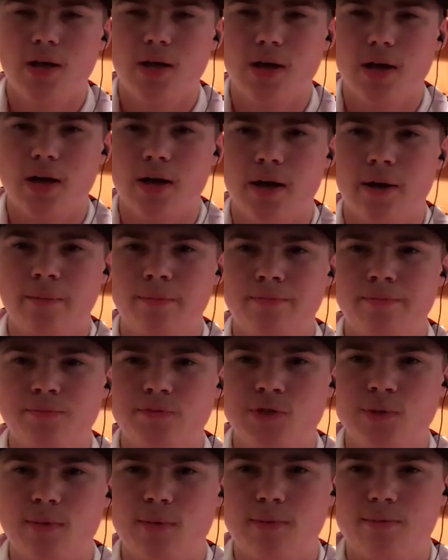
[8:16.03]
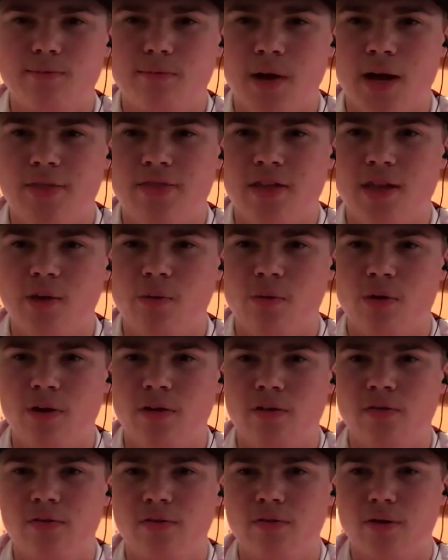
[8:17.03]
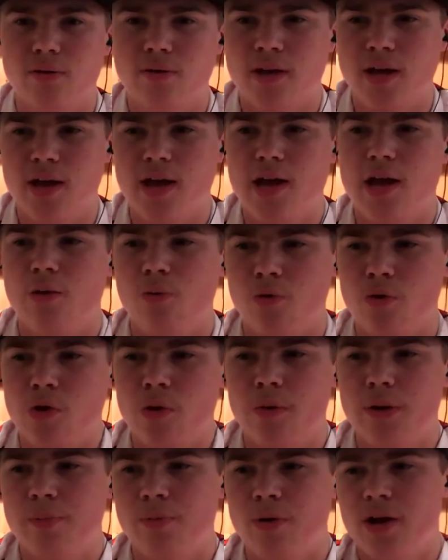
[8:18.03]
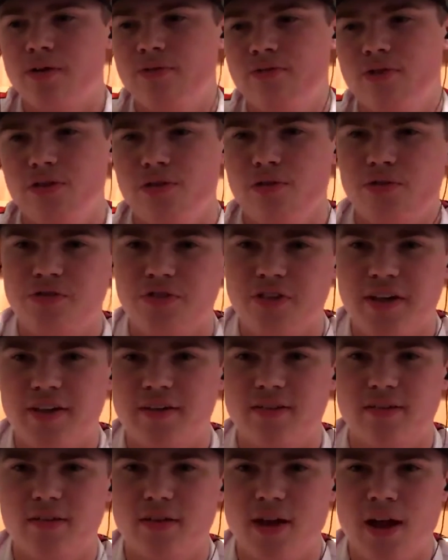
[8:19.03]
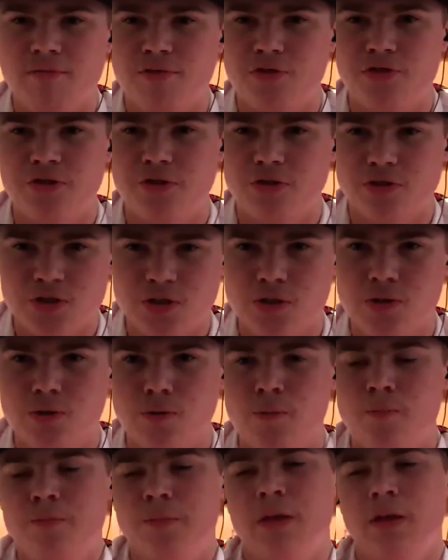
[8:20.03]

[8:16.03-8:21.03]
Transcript: So my thing was, okay, we're going to be probably 5th or 6th after turn 2.